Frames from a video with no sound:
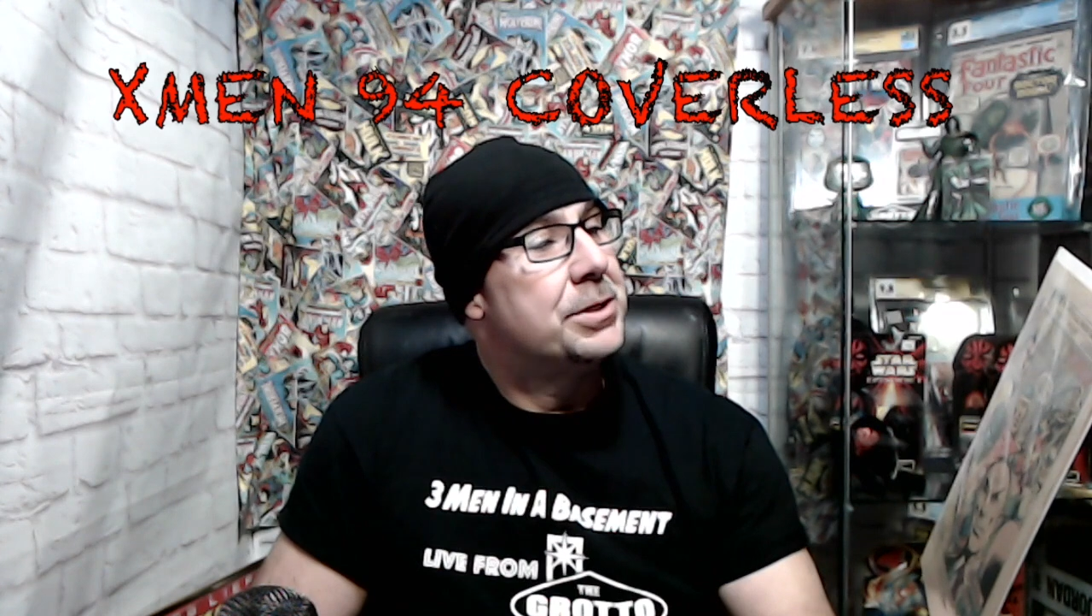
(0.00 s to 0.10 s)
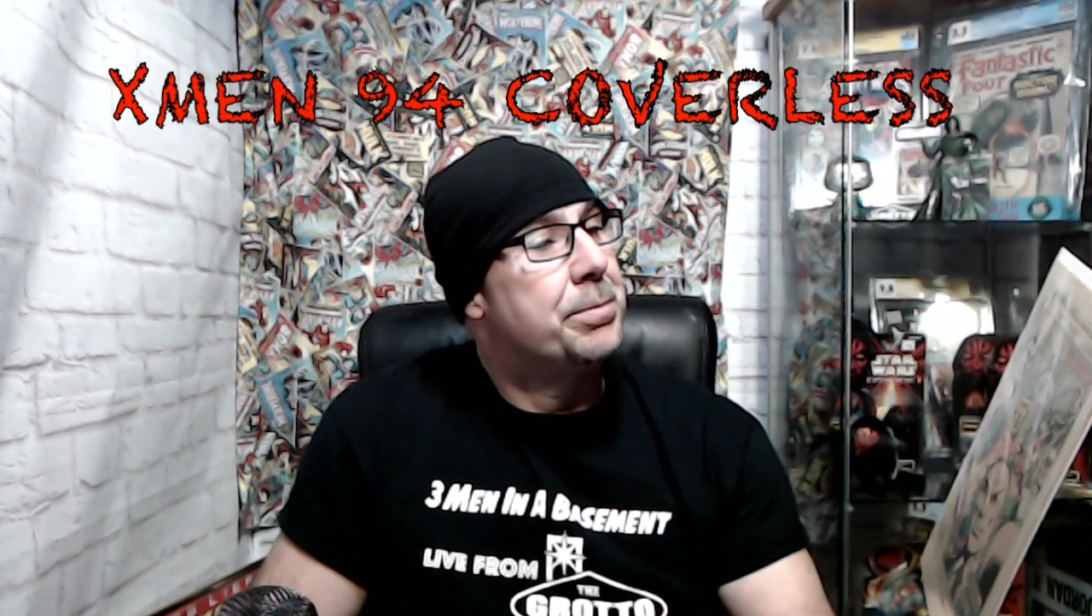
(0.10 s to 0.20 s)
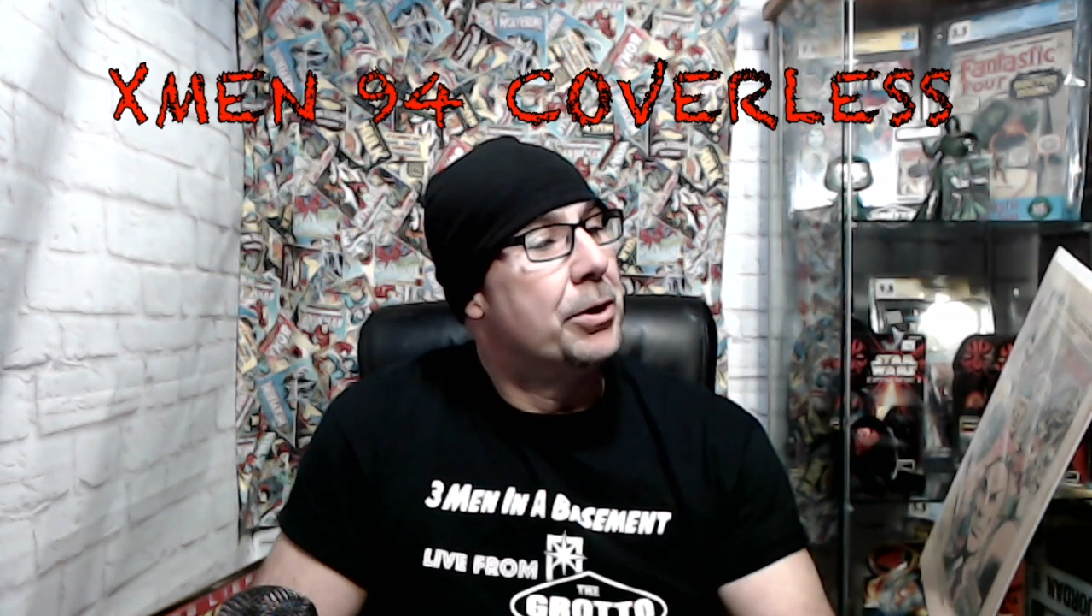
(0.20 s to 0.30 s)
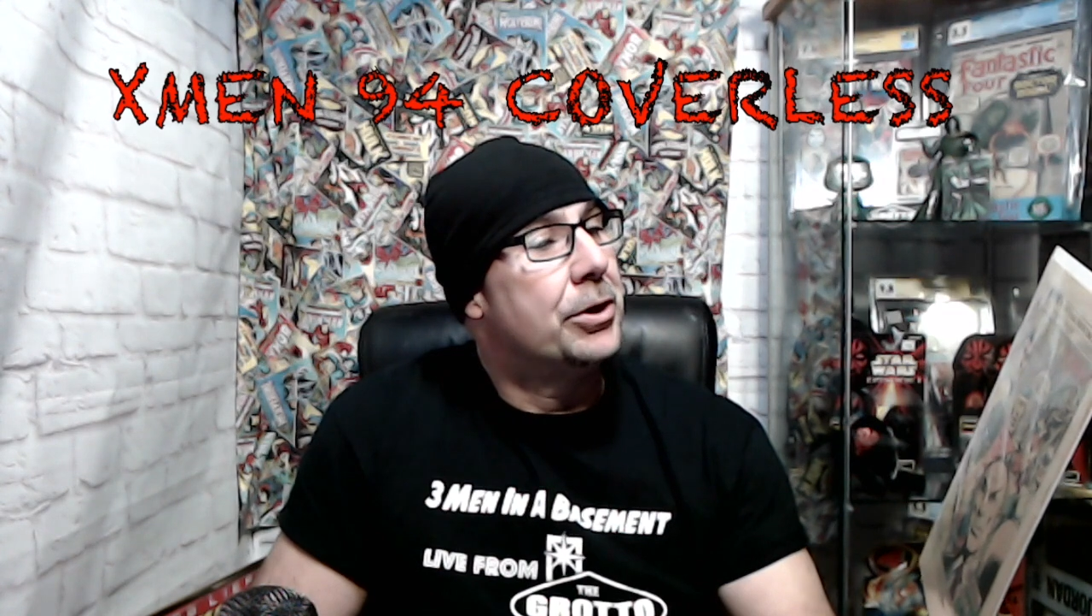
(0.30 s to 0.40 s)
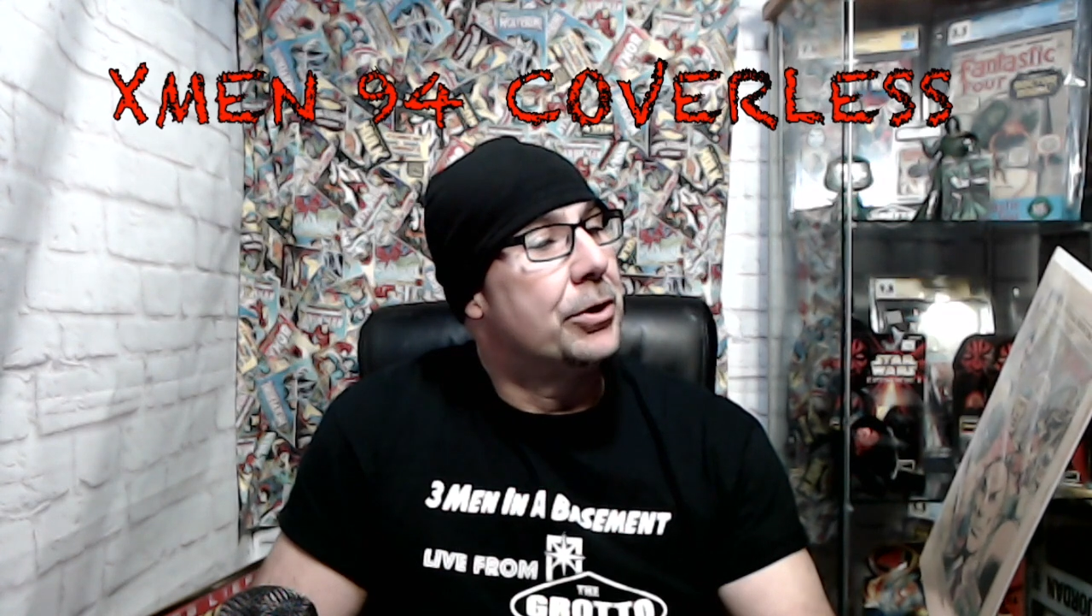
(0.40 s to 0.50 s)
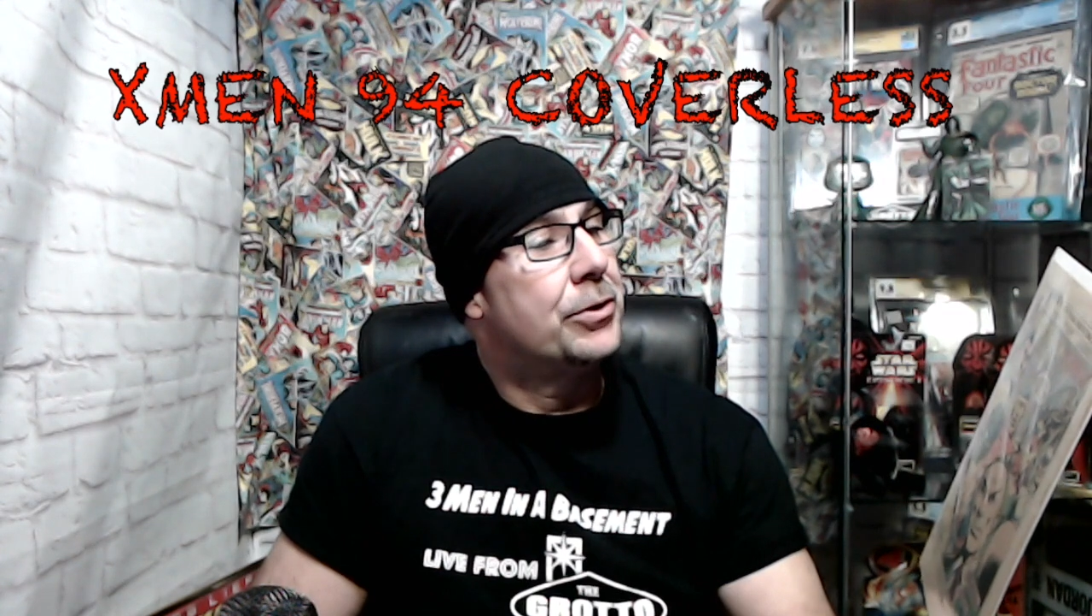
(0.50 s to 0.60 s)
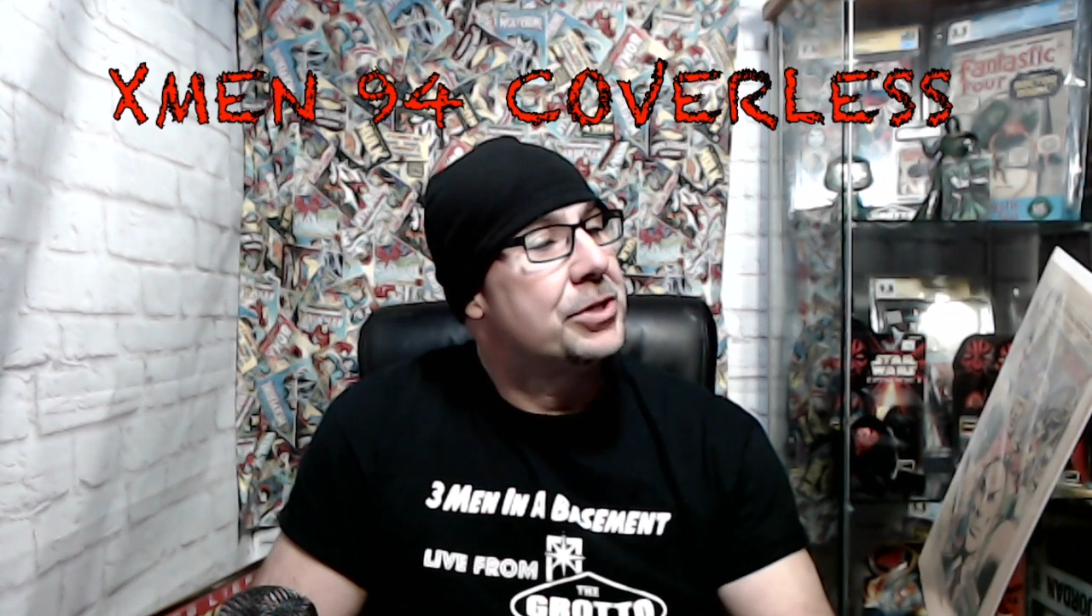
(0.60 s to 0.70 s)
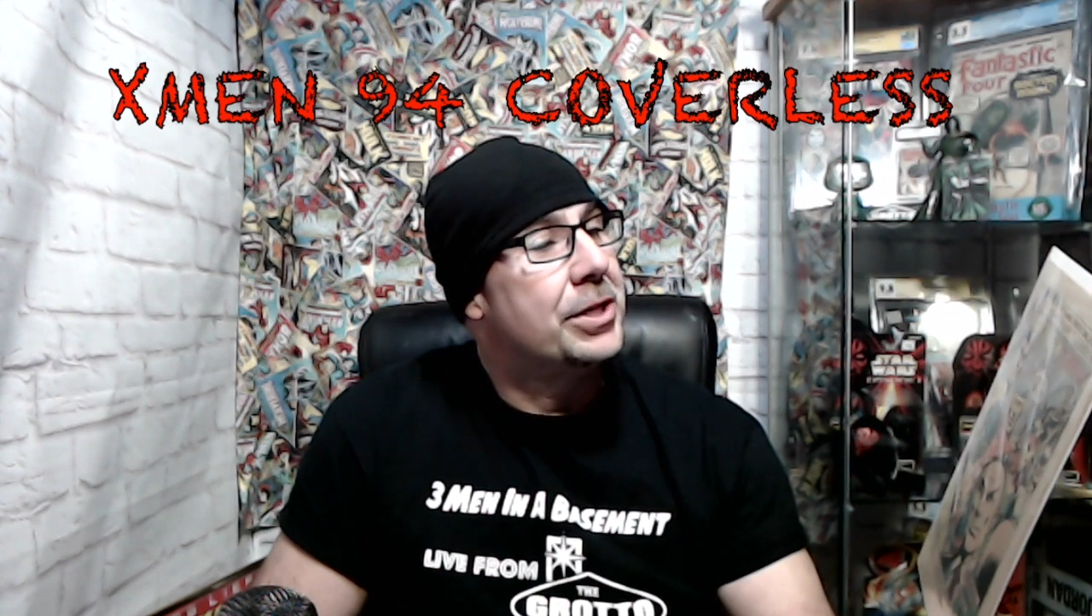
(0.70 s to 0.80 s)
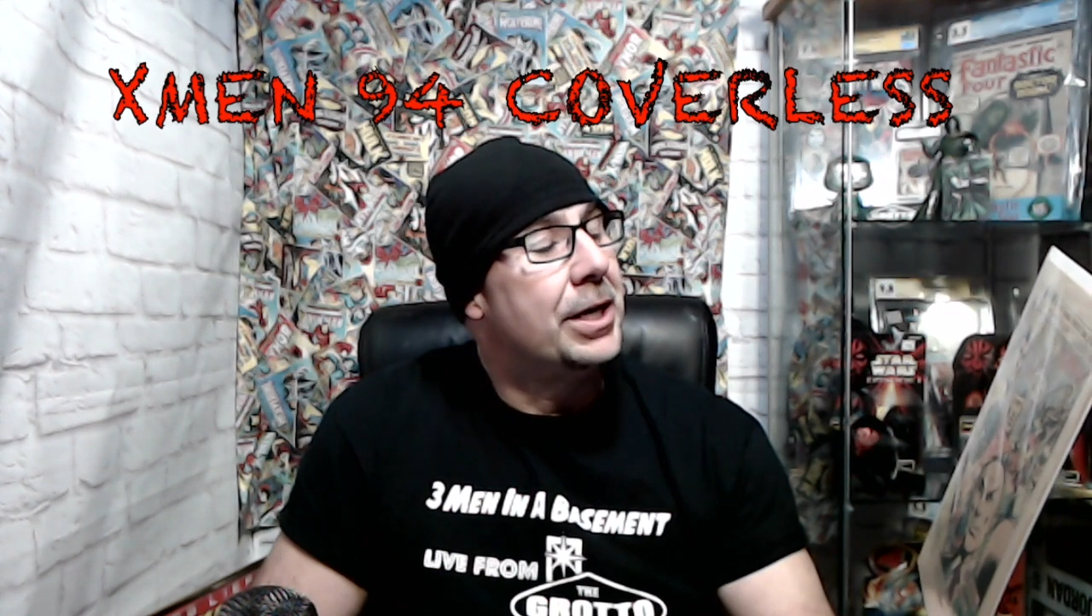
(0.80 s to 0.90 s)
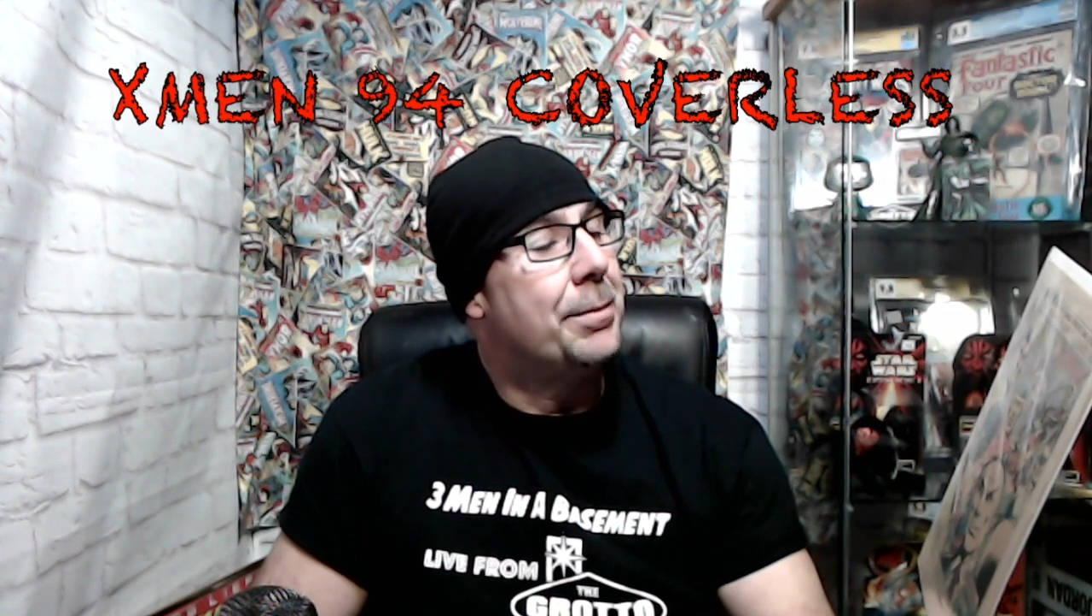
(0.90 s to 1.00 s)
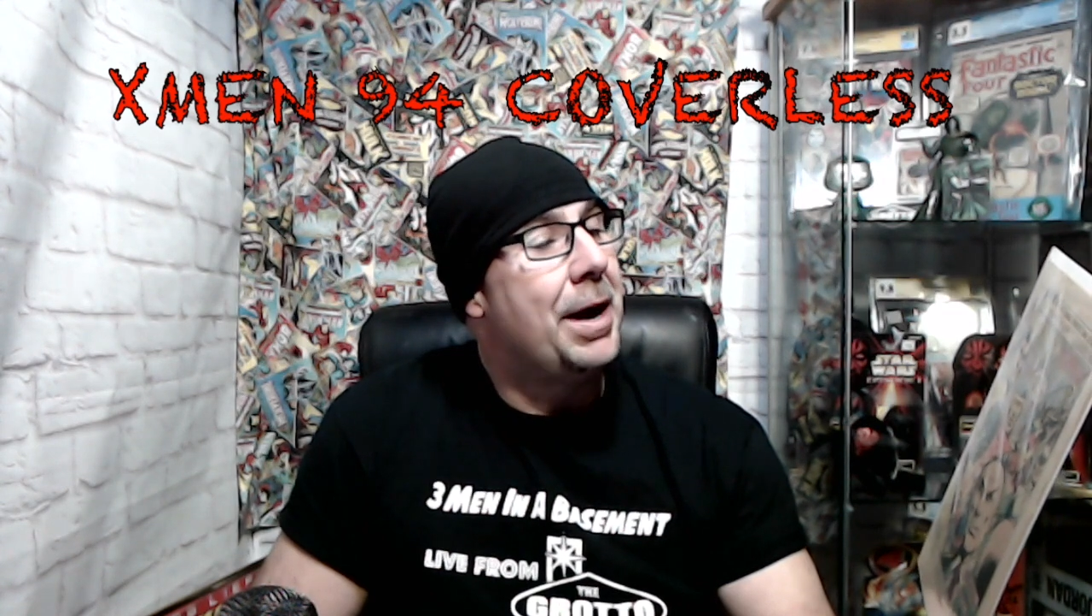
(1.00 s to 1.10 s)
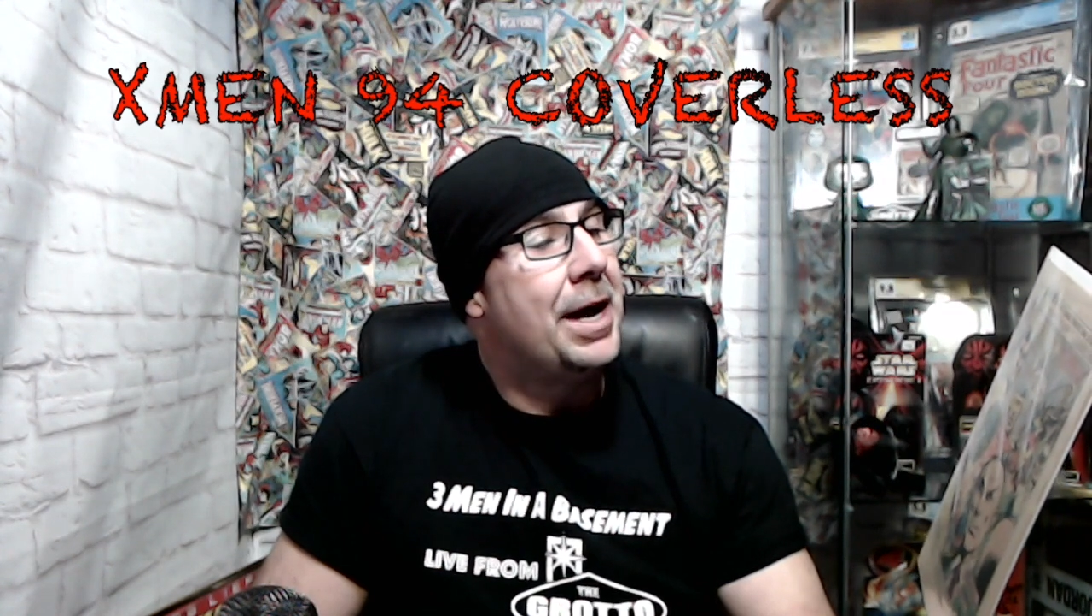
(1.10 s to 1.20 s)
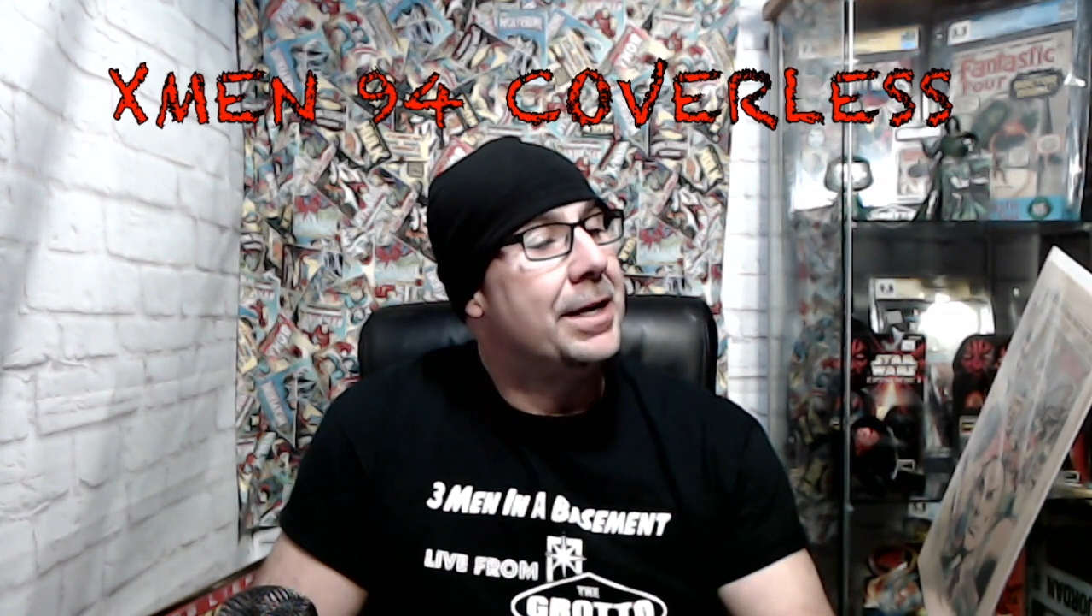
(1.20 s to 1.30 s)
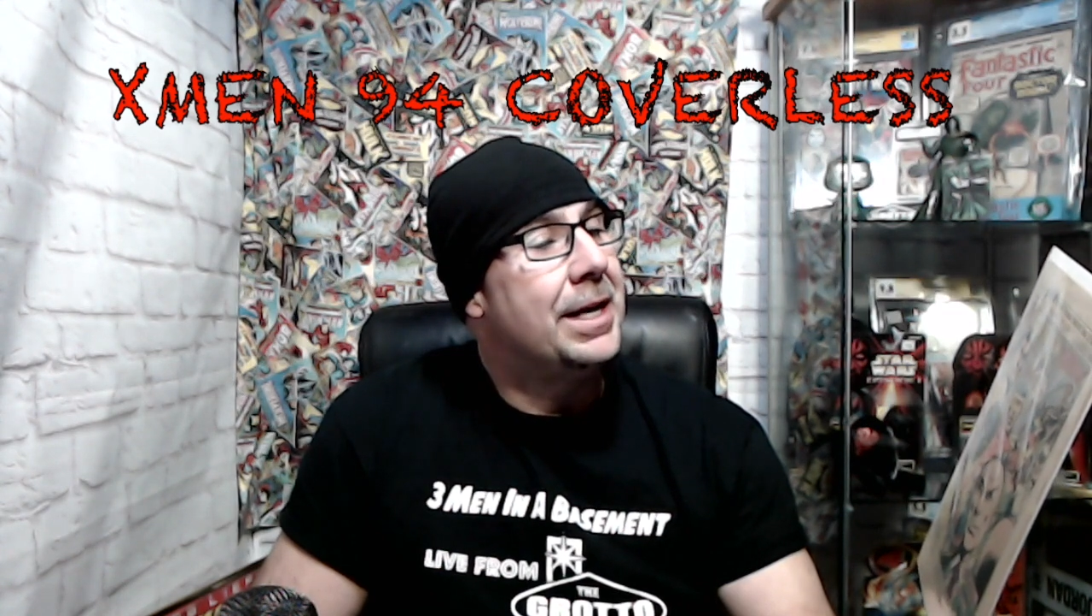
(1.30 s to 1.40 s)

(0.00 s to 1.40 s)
book are Chris Claremont,